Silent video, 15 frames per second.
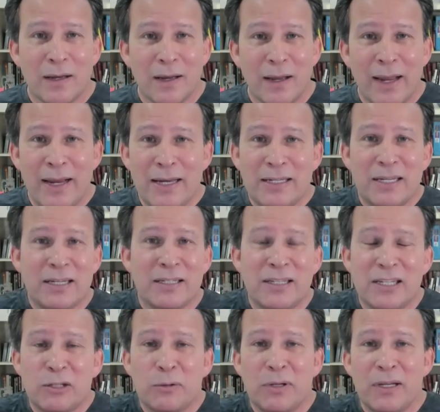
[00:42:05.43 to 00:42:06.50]
And he says
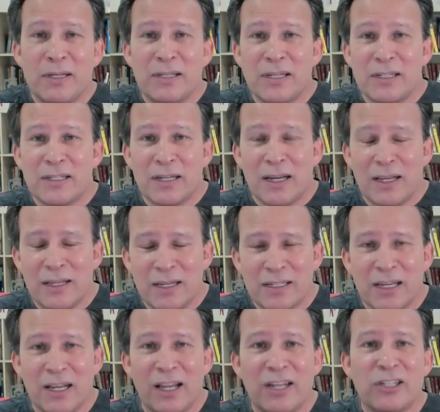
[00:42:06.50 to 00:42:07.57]

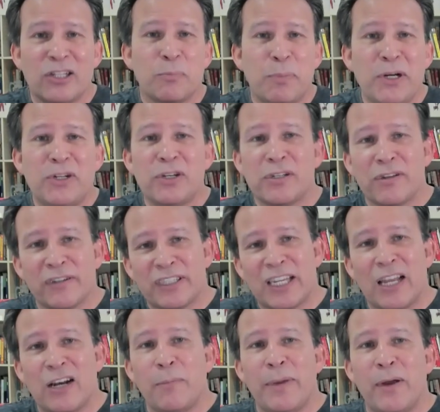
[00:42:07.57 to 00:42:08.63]
this alleges breaches of
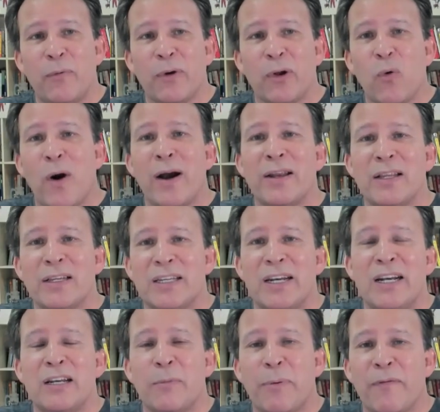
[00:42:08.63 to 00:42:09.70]
settlement requiring the
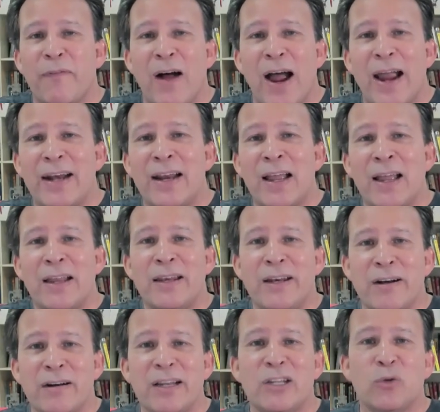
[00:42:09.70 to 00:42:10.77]
city to provide
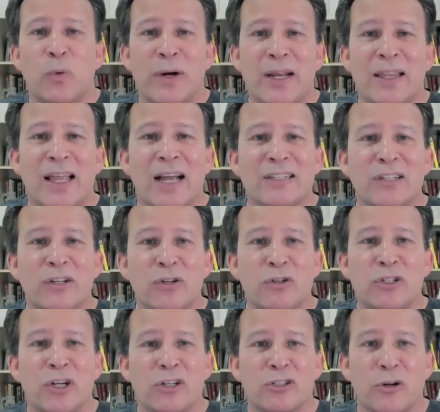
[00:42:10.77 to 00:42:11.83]
nearly 20,000 new
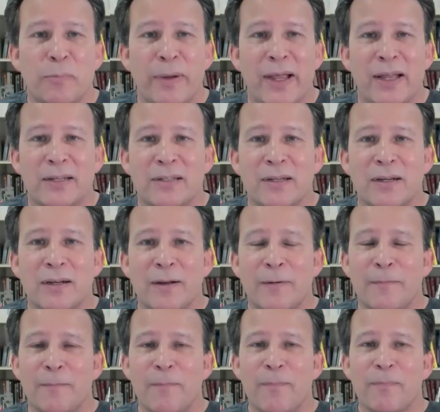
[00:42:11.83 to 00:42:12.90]
shelter beds.
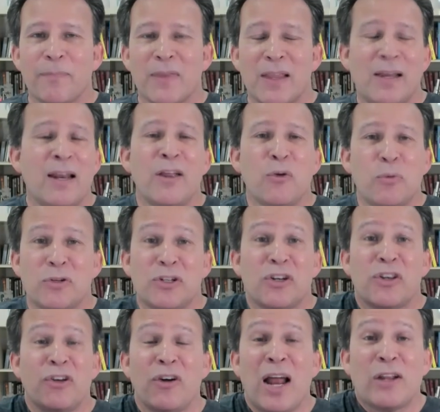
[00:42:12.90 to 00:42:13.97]
In other words,
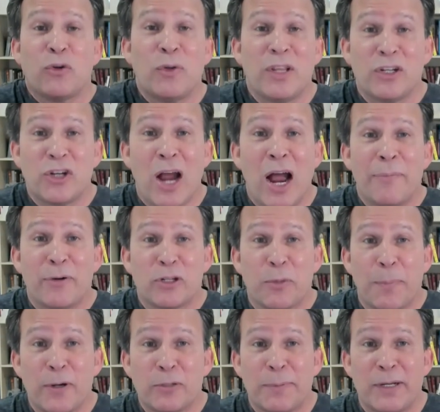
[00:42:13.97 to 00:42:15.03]
they're not doing the job they're
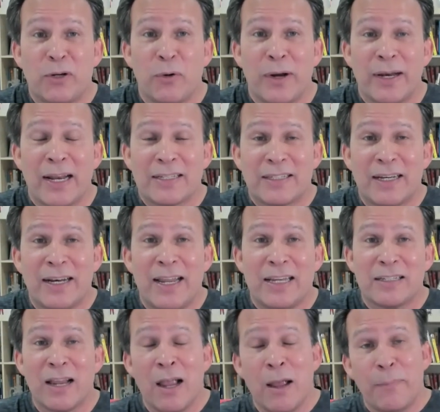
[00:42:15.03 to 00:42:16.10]
supposed to be doing as it
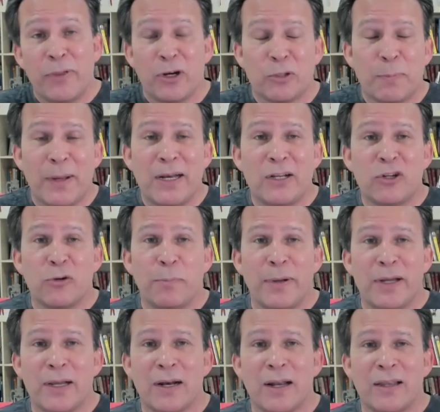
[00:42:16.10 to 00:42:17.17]
is, but they're spending $2
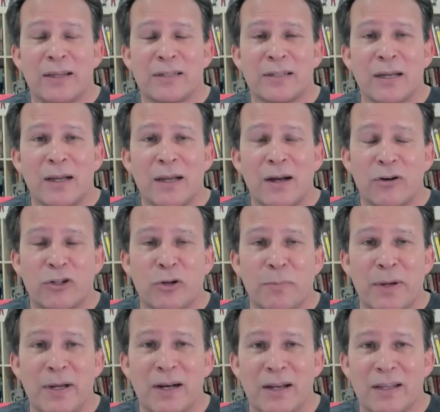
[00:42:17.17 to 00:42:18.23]
billion on this, or $2
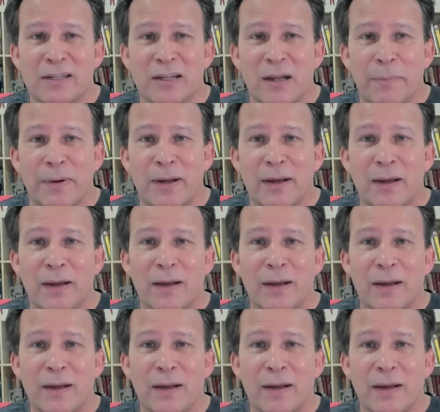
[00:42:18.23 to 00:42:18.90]
million on this company.